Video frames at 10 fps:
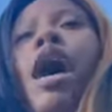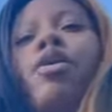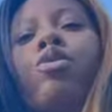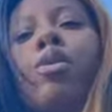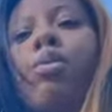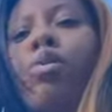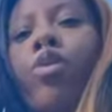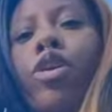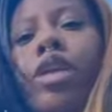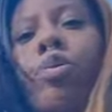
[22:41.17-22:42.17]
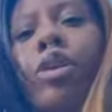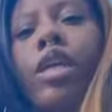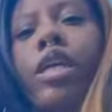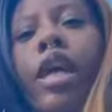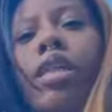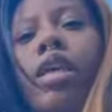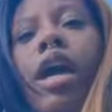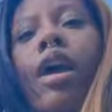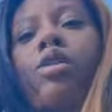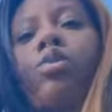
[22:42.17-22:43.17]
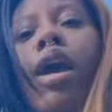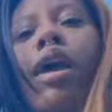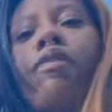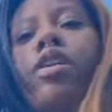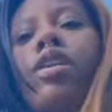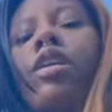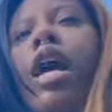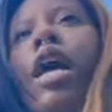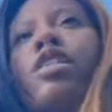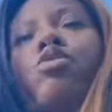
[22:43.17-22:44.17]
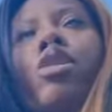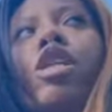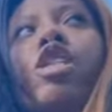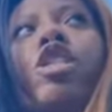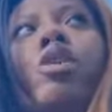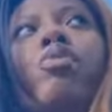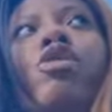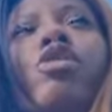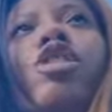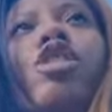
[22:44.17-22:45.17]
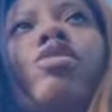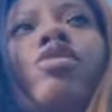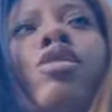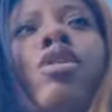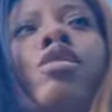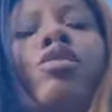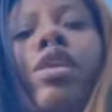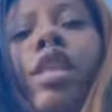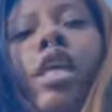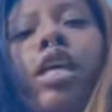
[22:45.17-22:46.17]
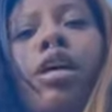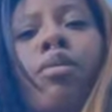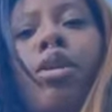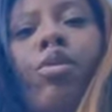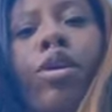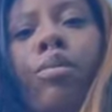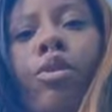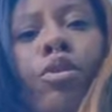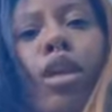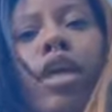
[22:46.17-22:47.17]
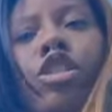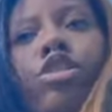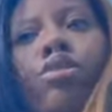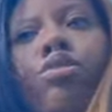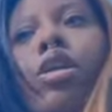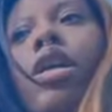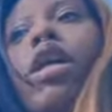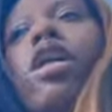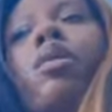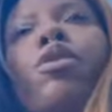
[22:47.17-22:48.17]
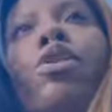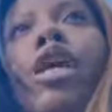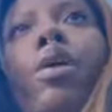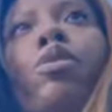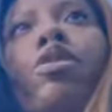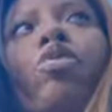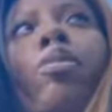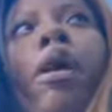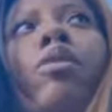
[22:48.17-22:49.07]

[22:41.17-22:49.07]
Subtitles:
you can be more deeply connected, how you can have a good, honest relationship with your children so that they can come to you and communicate with you about